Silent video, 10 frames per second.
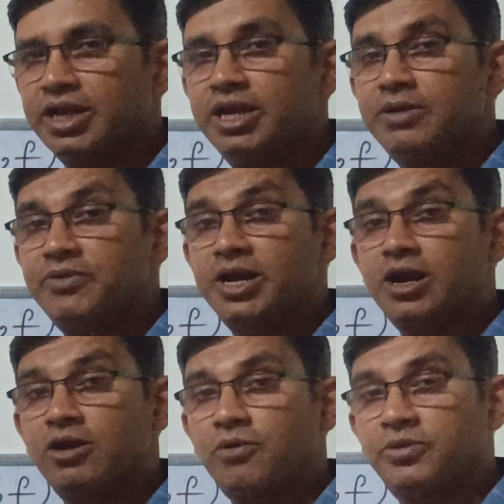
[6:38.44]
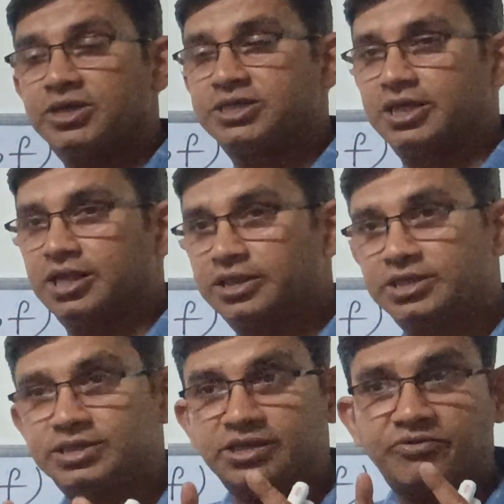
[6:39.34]
independent of each other.
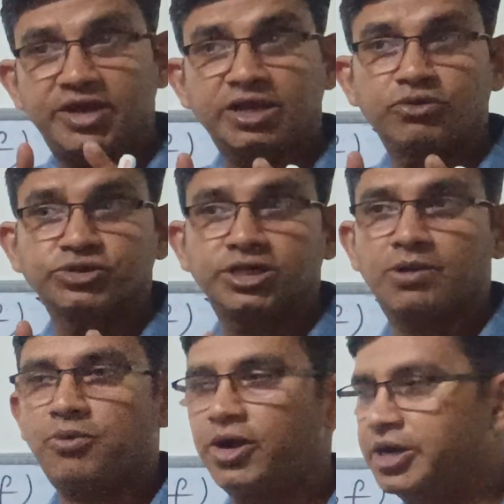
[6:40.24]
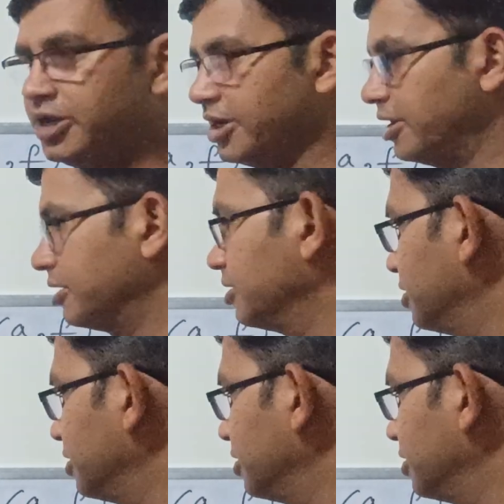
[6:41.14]
This is a very crucial point here.